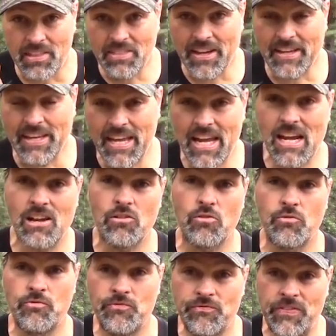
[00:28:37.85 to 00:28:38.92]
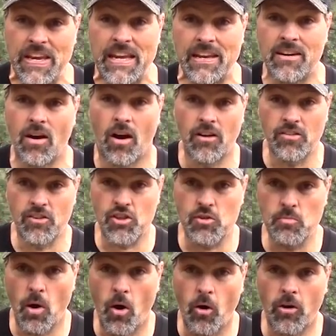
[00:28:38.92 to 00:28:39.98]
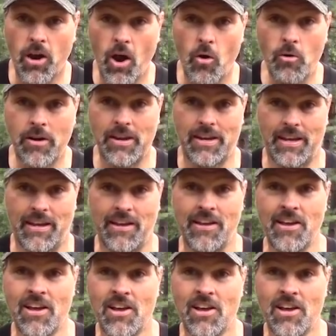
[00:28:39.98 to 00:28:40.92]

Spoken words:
the kings feed on small kokanee.